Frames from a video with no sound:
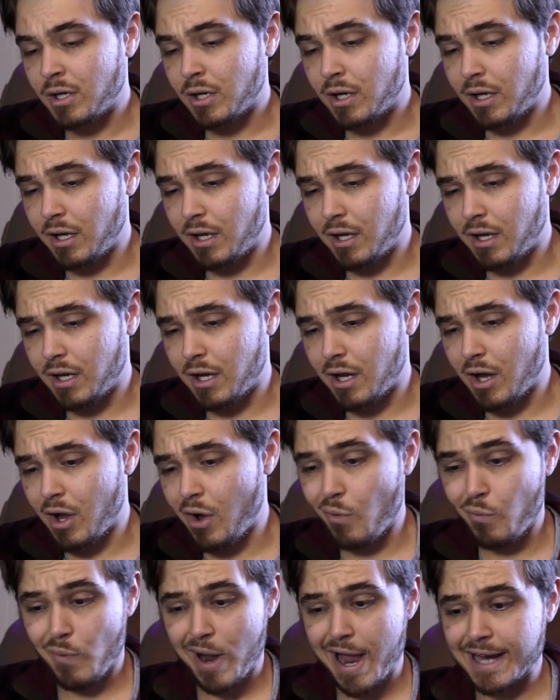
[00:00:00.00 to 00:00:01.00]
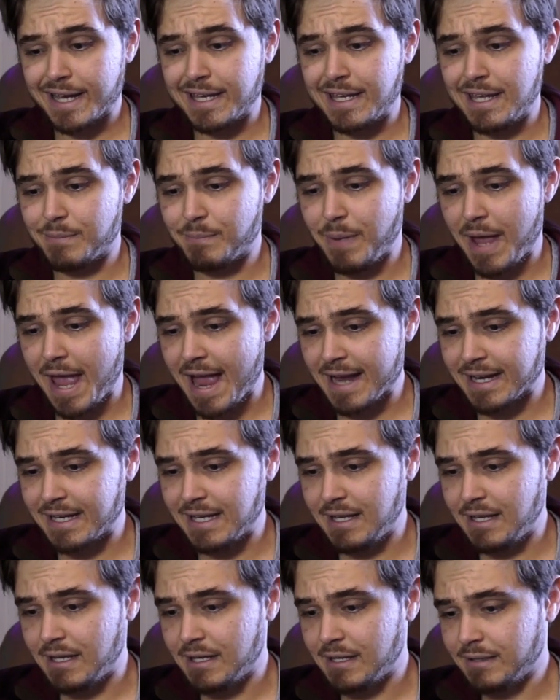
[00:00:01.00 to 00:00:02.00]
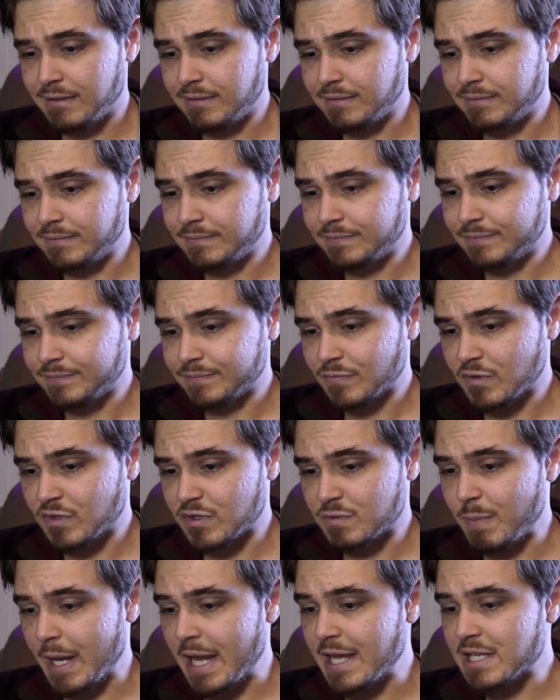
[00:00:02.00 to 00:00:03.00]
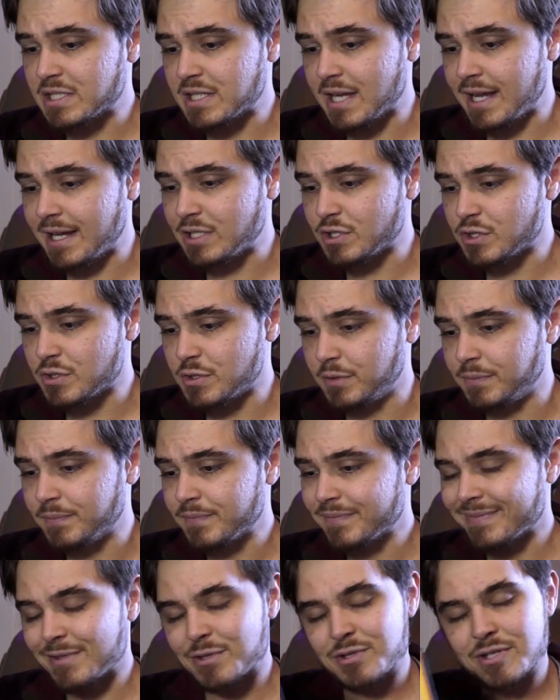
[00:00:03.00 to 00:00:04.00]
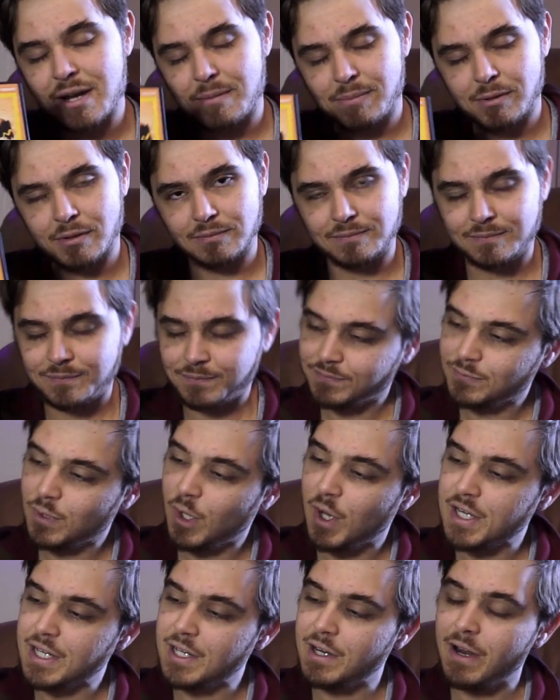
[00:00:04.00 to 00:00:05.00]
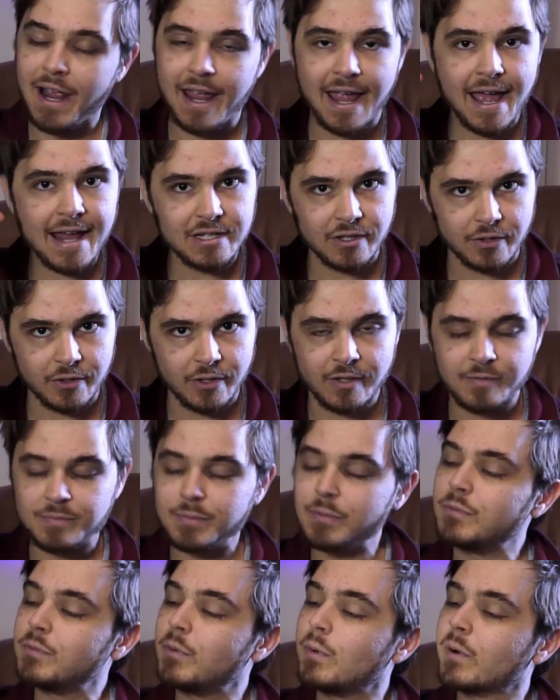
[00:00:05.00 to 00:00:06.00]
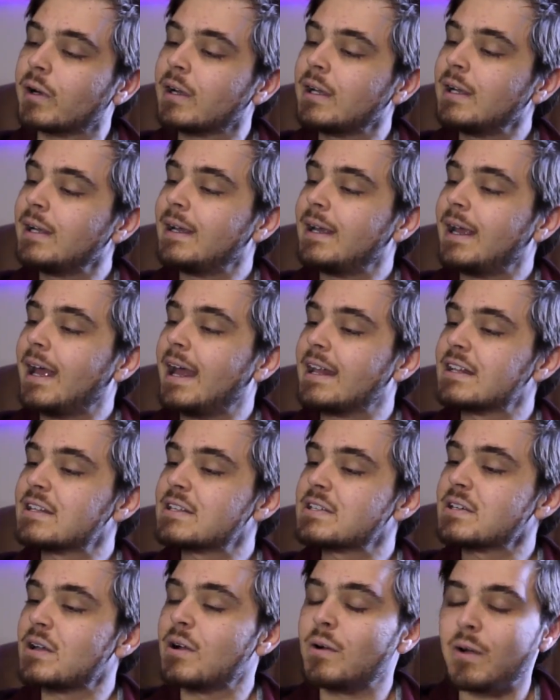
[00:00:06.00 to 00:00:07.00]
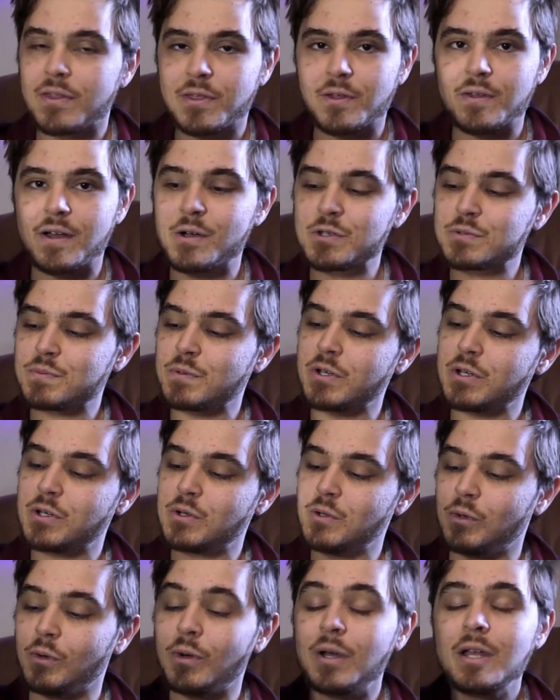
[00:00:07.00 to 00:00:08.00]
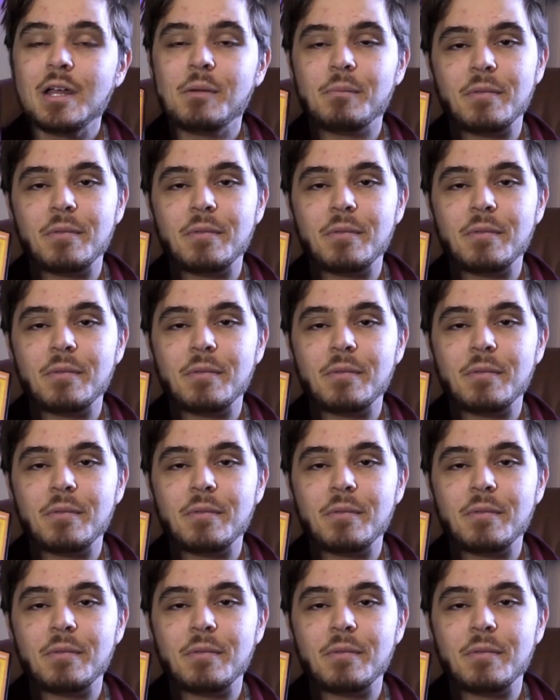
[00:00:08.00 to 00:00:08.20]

Wacky and Packy, Space Angel. There's a couple on here I hadn't heard of before, and so I thought that was pretty cool.